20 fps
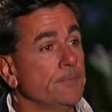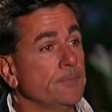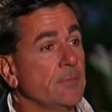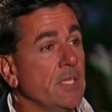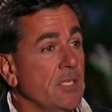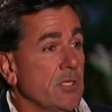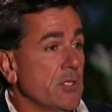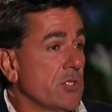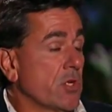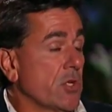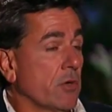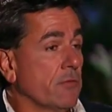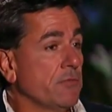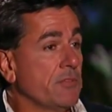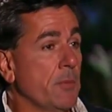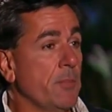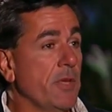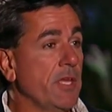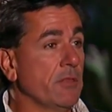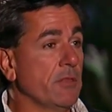He deserved
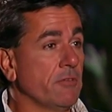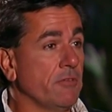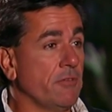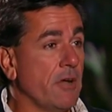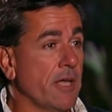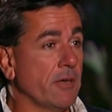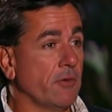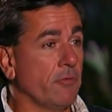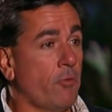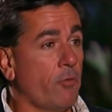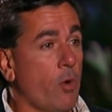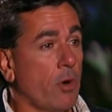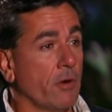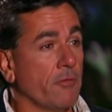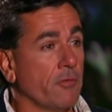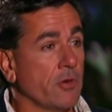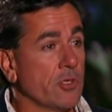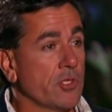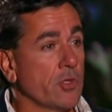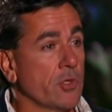to be in the Final Four,
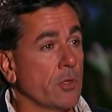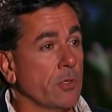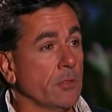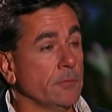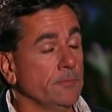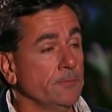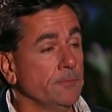for sure.